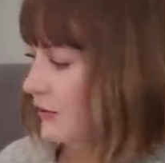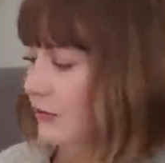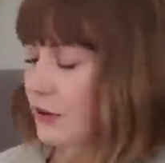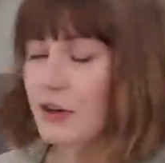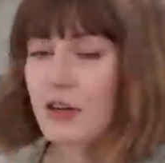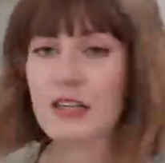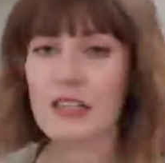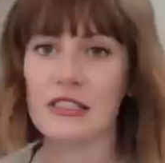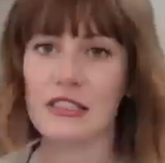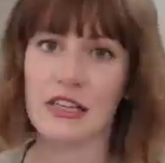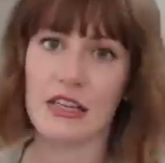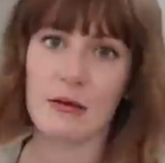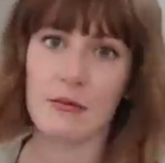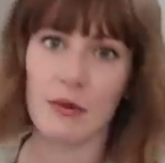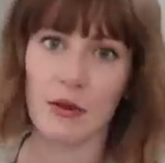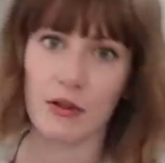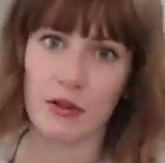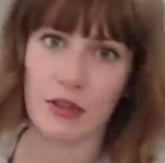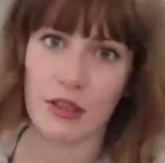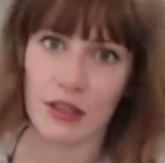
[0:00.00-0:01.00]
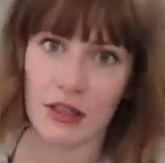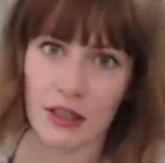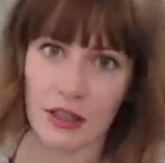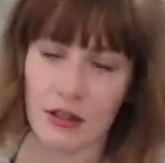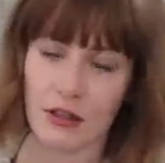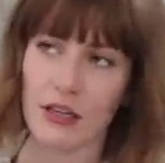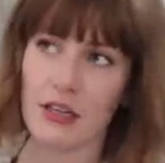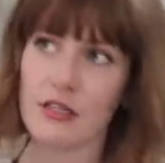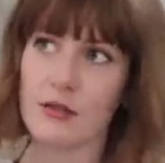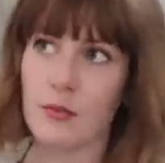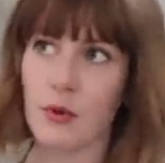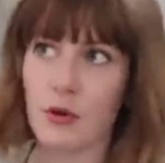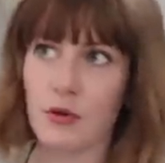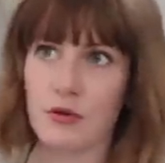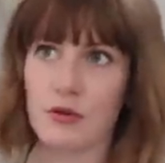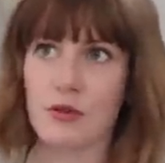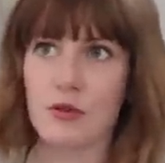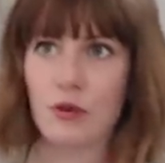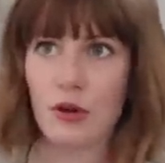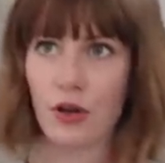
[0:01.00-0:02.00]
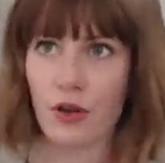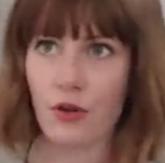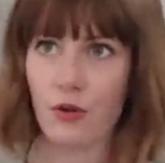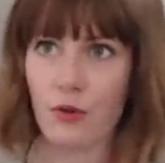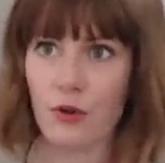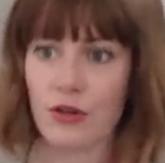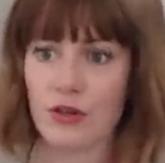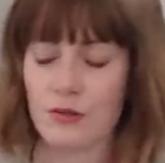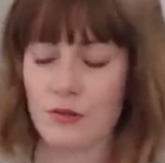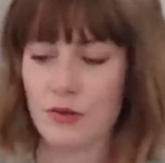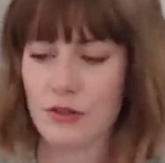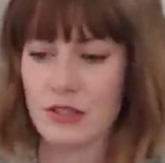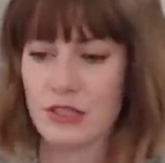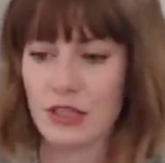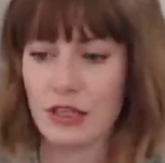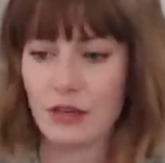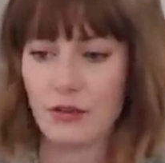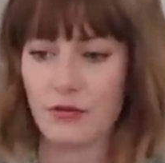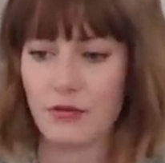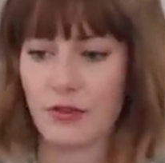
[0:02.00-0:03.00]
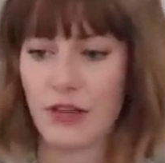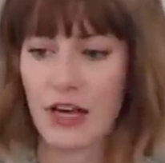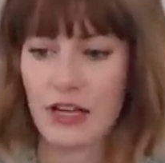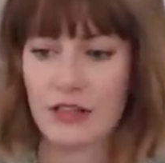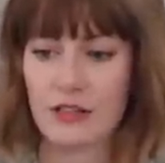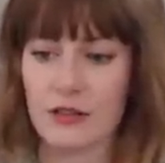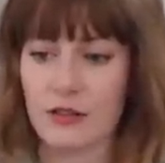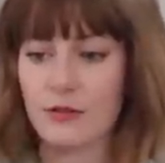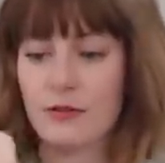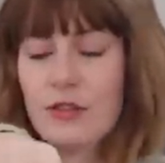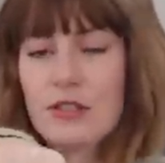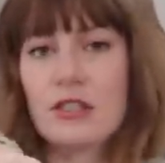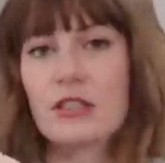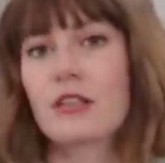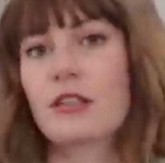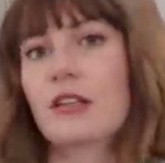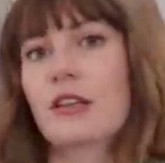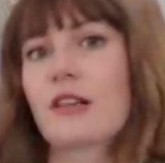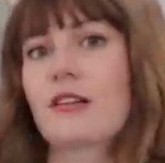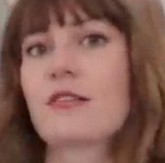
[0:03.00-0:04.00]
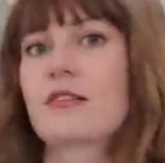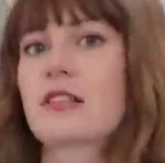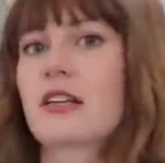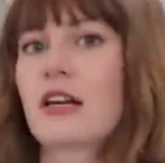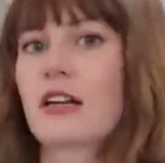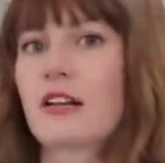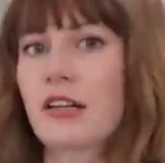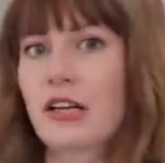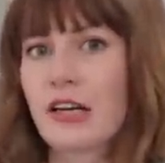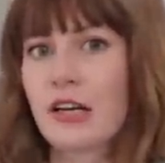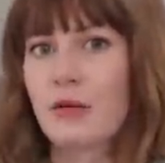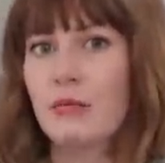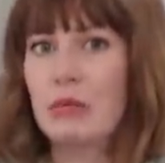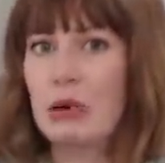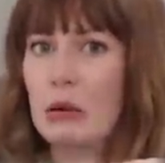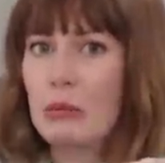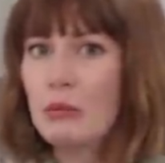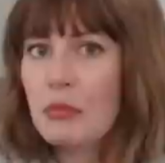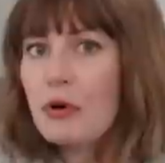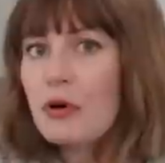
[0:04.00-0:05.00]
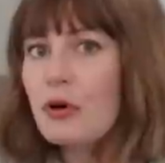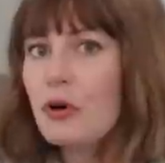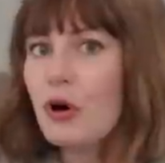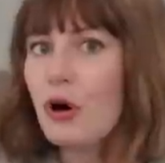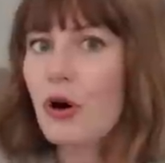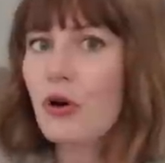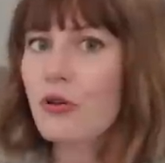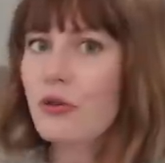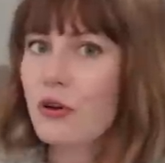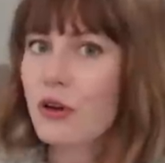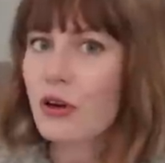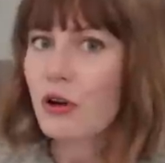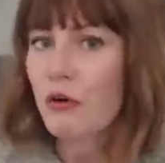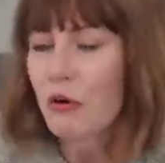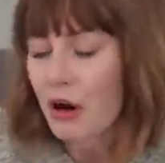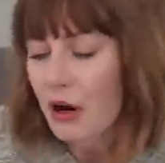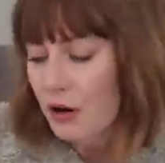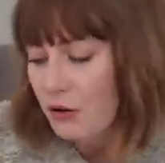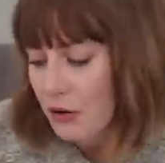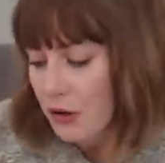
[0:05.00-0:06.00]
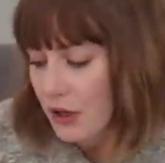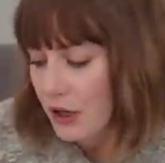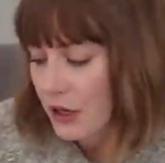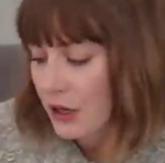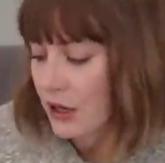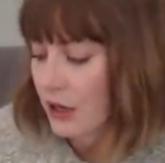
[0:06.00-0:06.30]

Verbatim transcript: very stable in there as opposed to other ones where it's like a flat surface and then there's kind of like a bumper all the way around